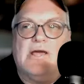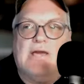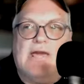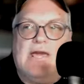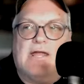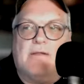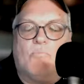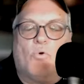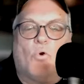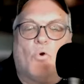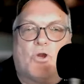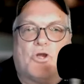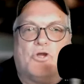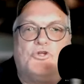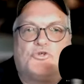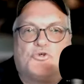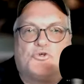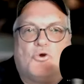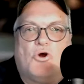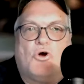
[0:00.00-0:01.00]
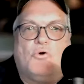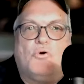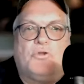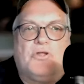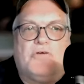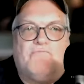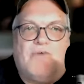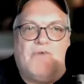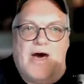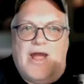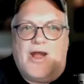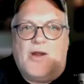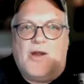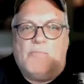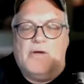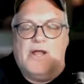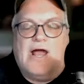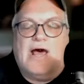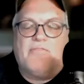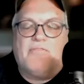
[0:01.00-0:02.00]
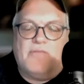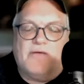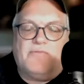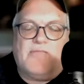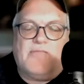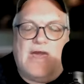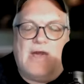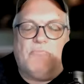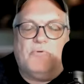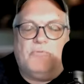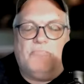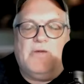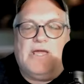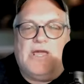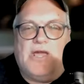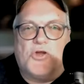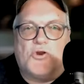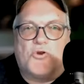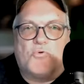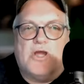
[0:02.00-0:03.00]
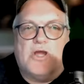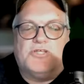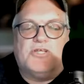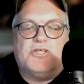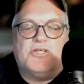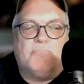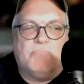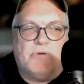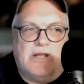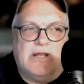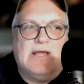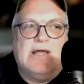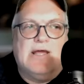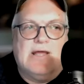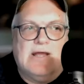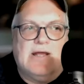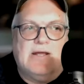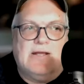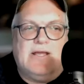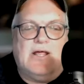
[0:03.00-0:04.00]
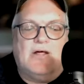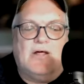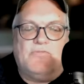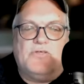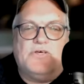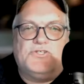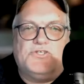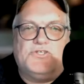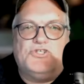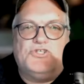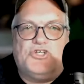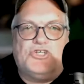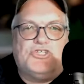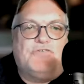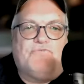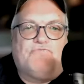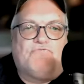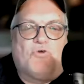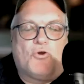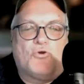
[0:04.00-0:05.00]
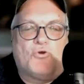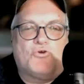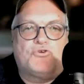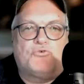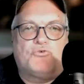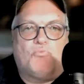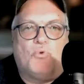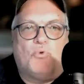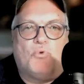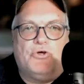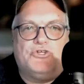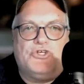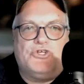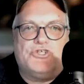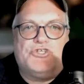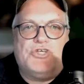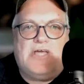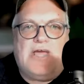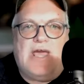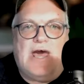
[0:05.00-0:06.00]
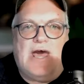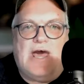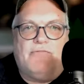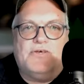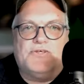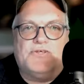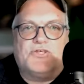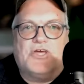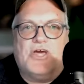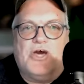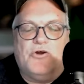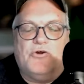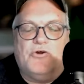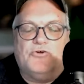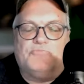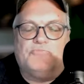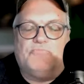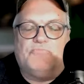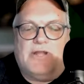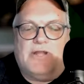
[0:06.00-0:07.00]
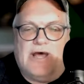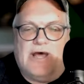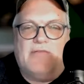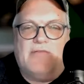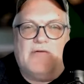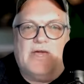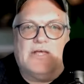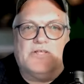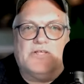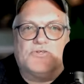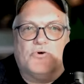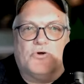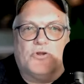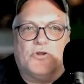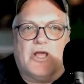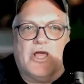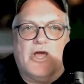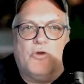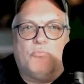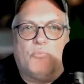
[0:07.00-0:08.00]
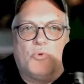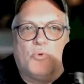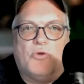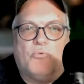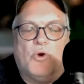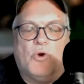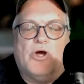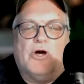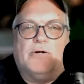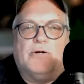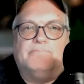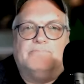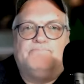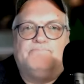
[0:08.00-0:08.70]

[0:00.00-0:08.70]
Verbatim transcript: in a more controlled environment. I think that would be interesting. But, you know, this is just the first. We'll just see how this goes, but I think it's going to go pretty well.